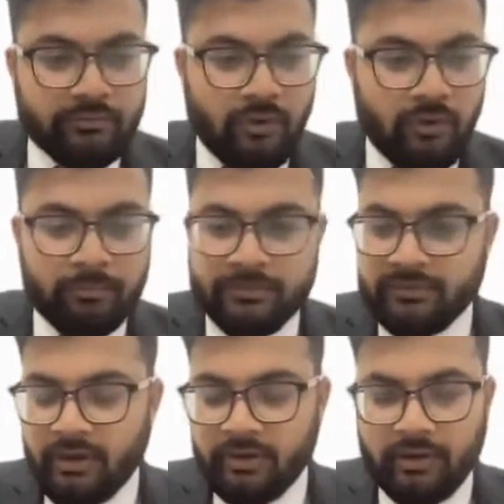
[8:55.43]
from
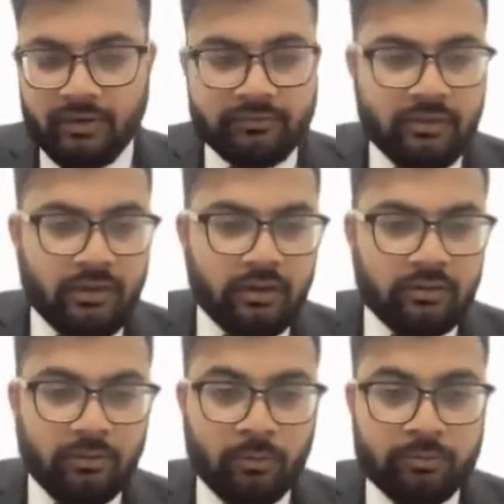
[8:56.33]
Mr. Akash.
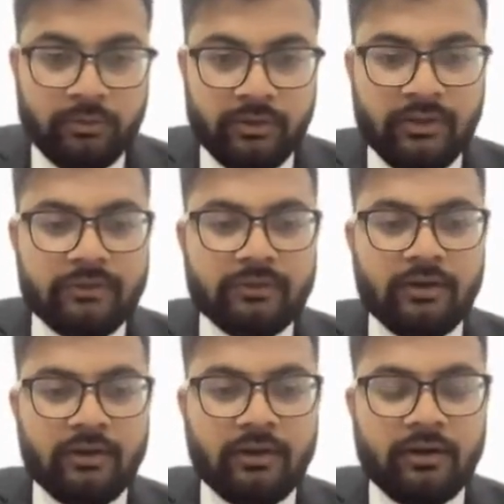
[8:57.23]
The question is,
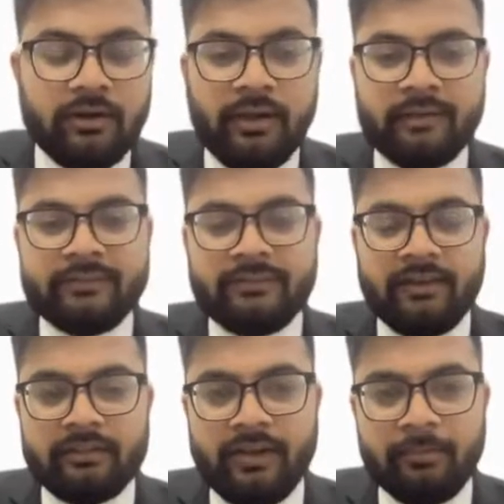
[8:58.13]
as
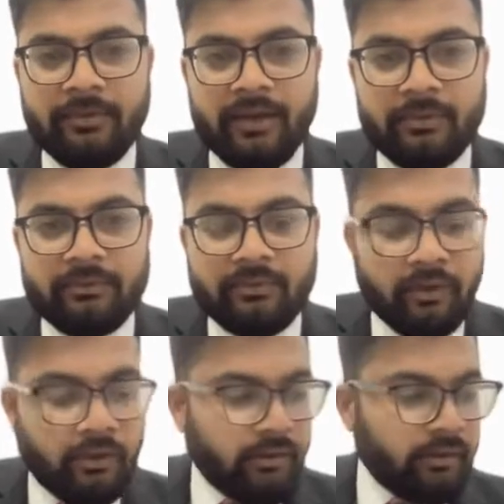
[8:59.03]
sometimes
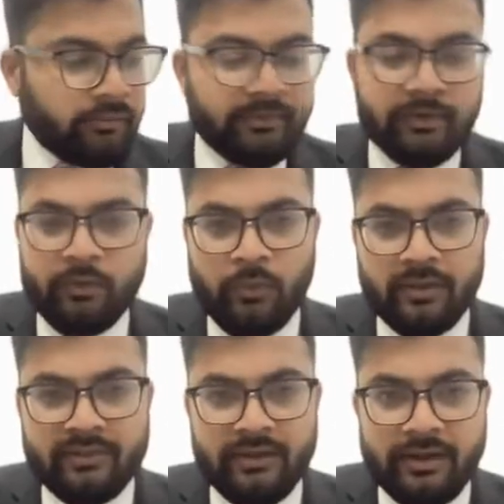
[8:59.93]
the
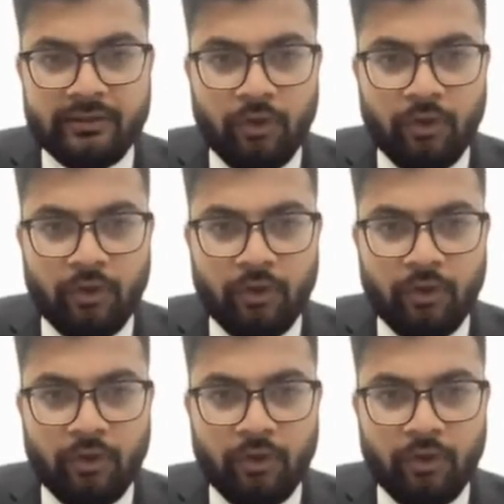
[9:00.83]
QSR like